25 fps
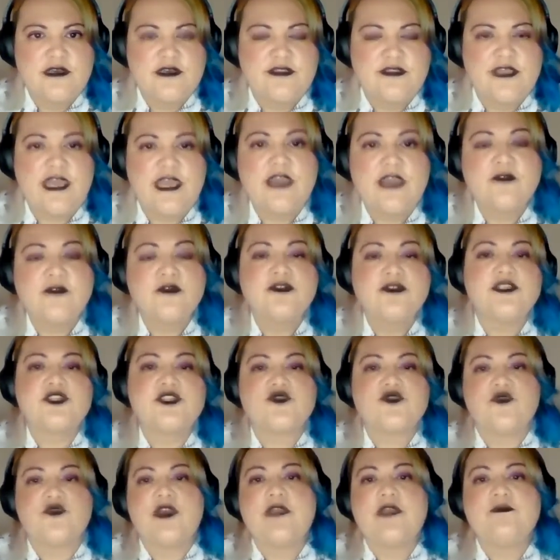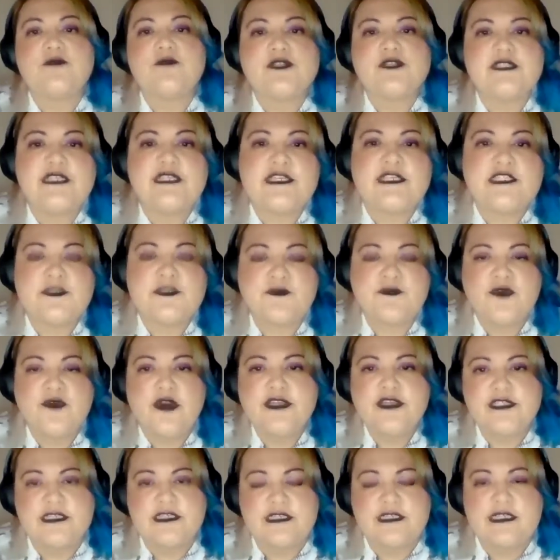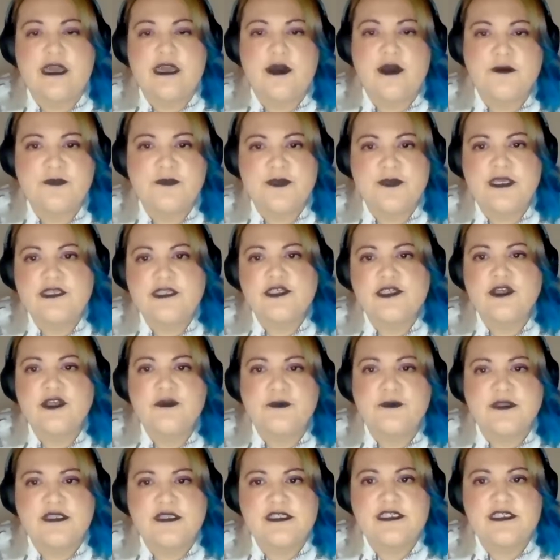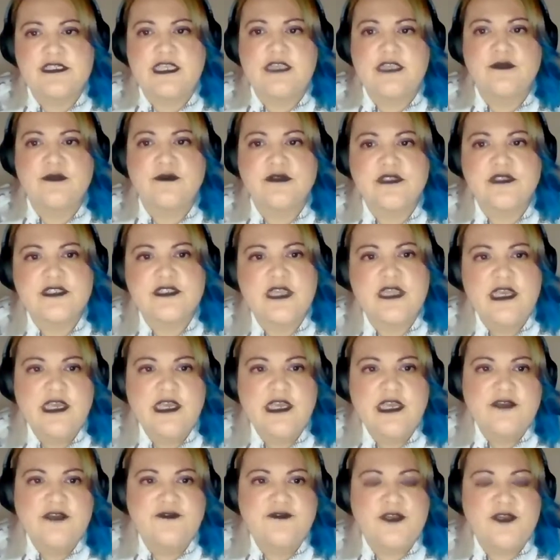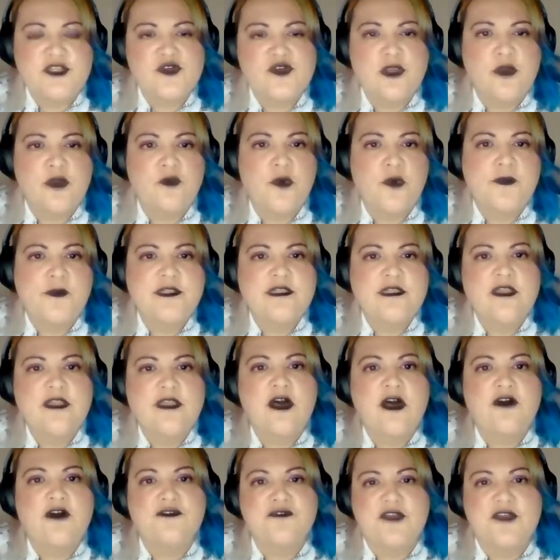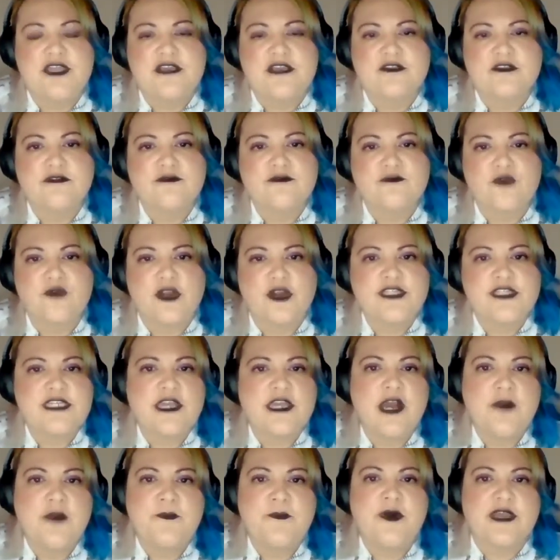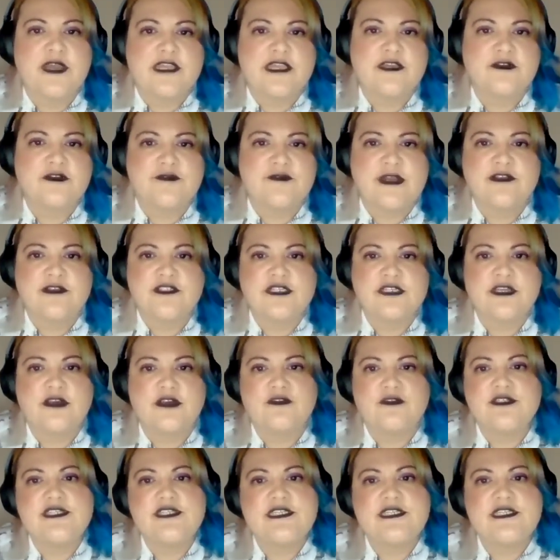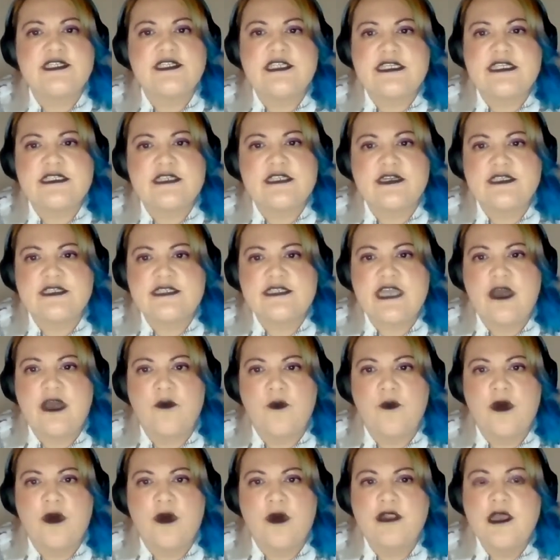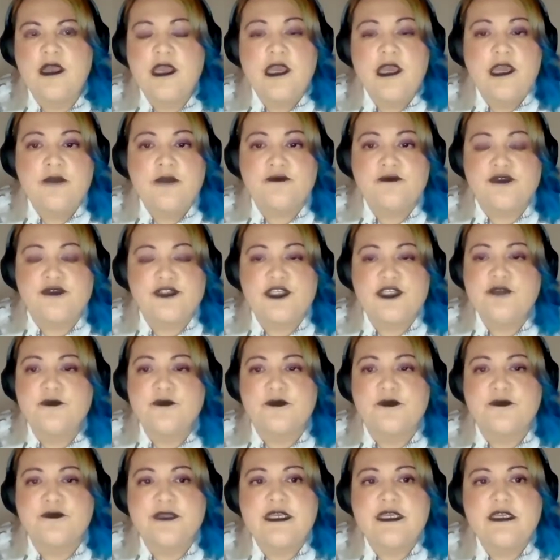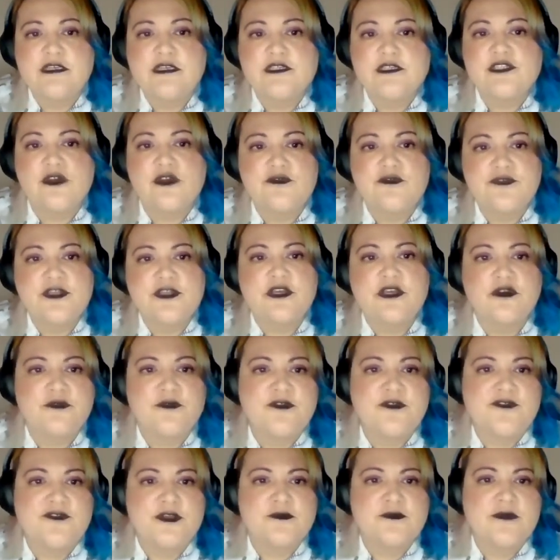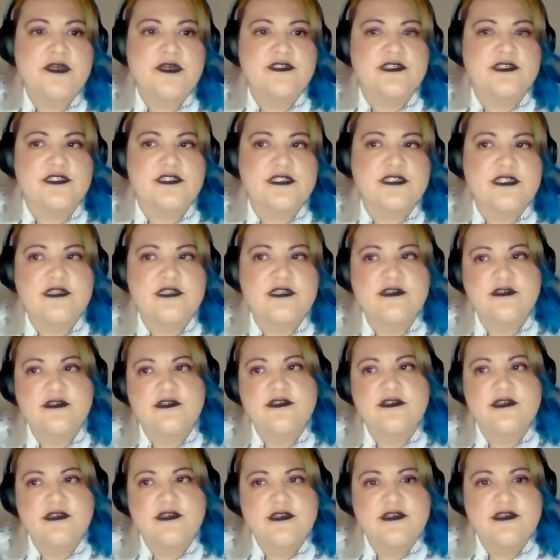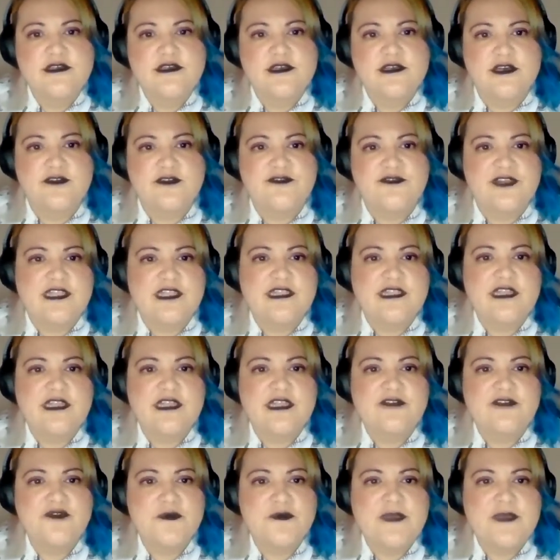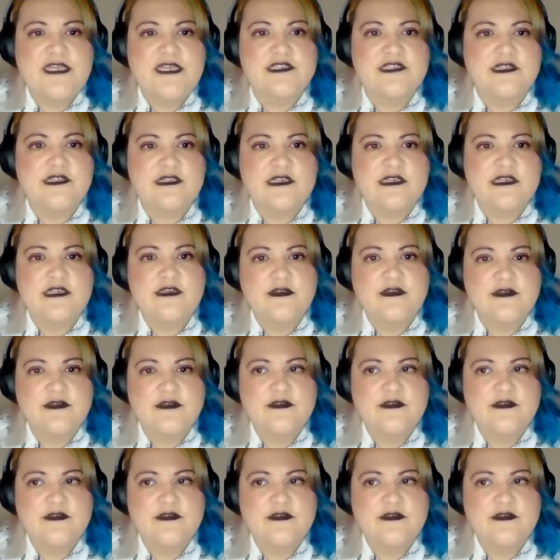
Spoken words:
There on the screen was the surprisingly upbeat opening sequence, featuring a woman laughing and riding her bike around a cosy seaside town while, presumably, solving horrific murders. I fell in love immediately.